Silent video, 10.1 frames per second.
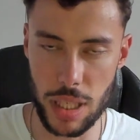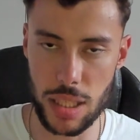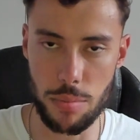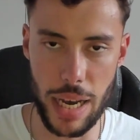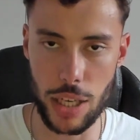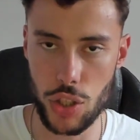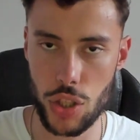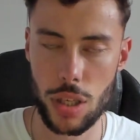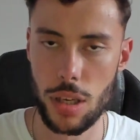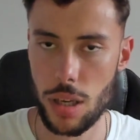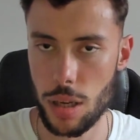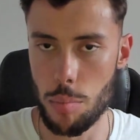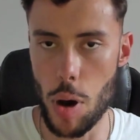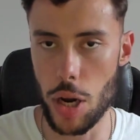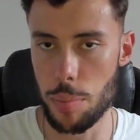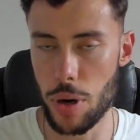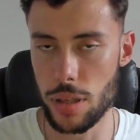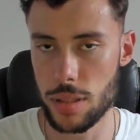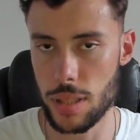and match body parts.